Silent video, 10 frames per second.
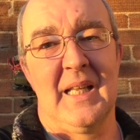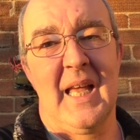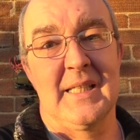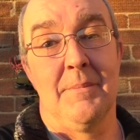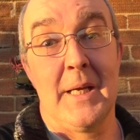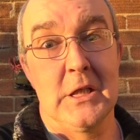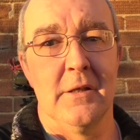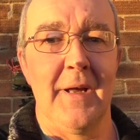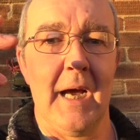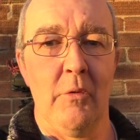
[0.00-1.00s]

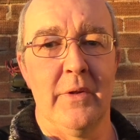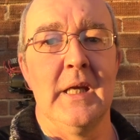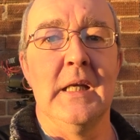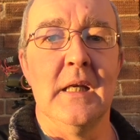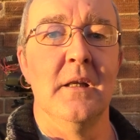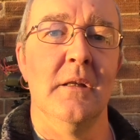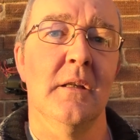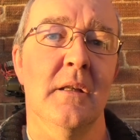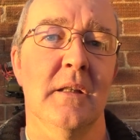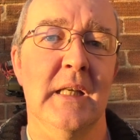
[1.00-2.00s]
estimation of how
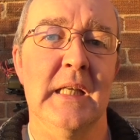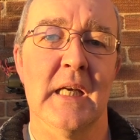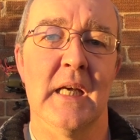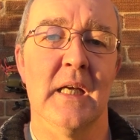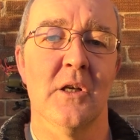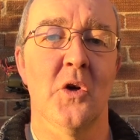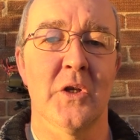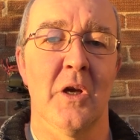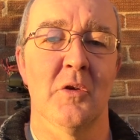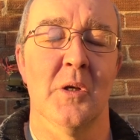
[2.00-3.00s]
the
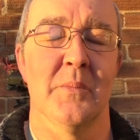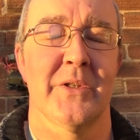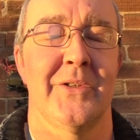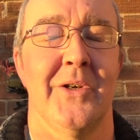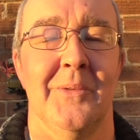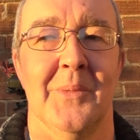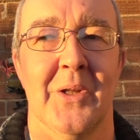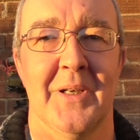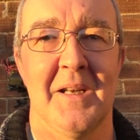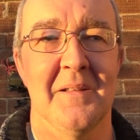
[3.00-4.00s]
audio comes through
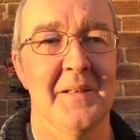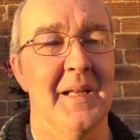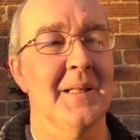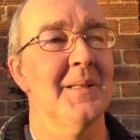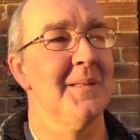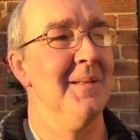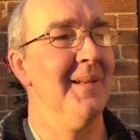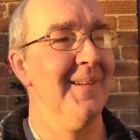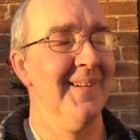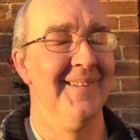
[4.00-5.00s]
more than anything else.
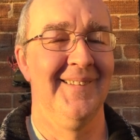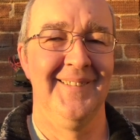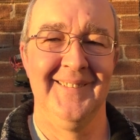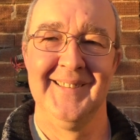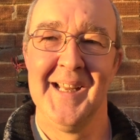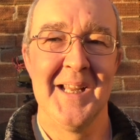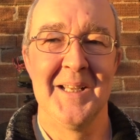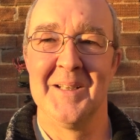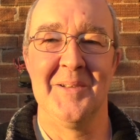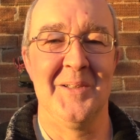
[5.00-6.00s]

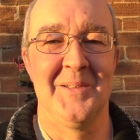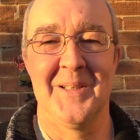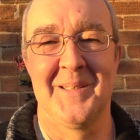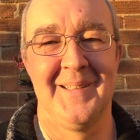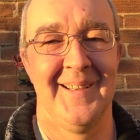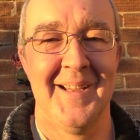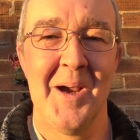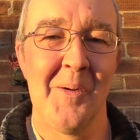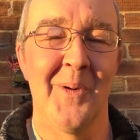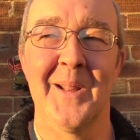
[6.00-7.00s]
It's just
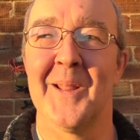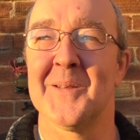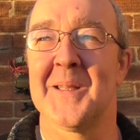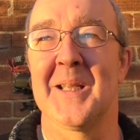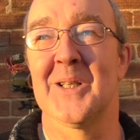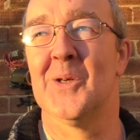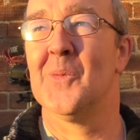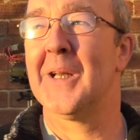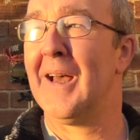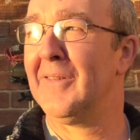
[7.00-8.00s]
one of those things that
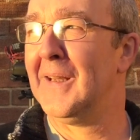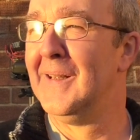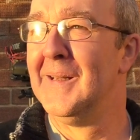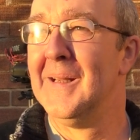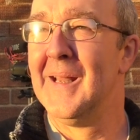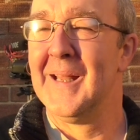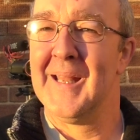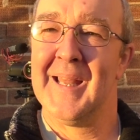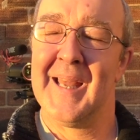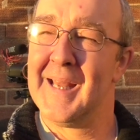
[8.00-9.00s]
would
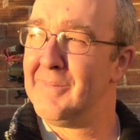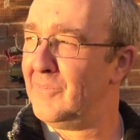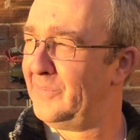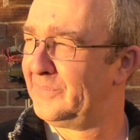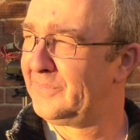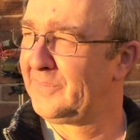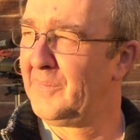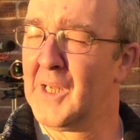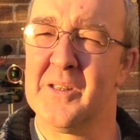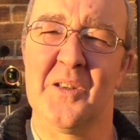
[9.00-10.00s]
happen.
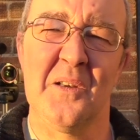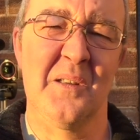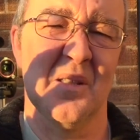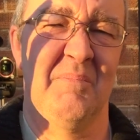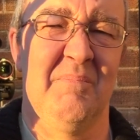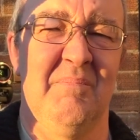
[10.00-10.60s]
Sun's,